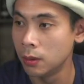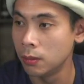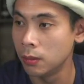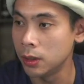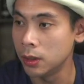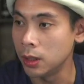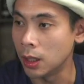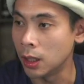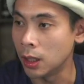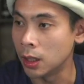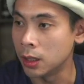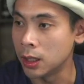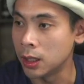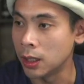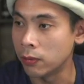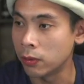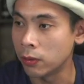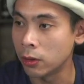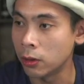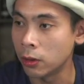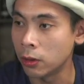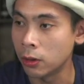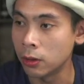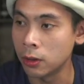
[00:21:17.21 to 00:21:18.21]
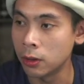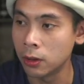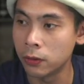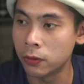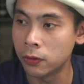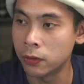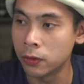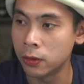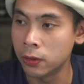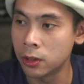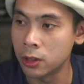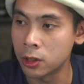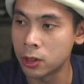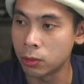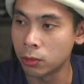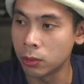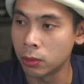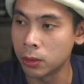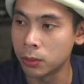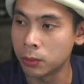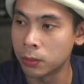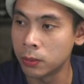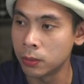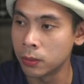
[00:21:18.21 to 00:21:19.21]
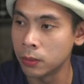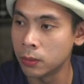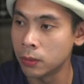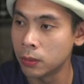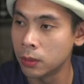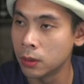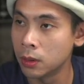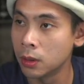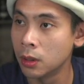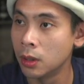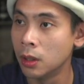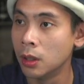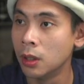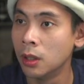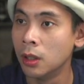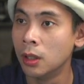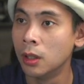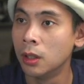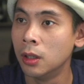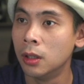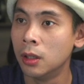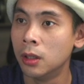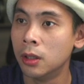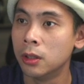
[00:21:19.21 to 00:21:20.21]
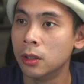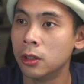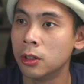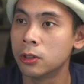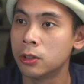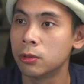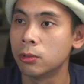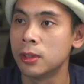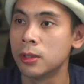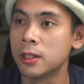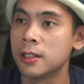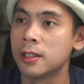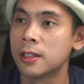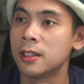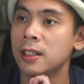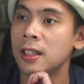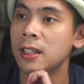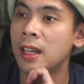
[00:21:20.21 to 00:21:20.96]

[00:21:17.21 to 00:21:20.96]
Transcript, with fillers: But yeah, never heard of this one. This one's the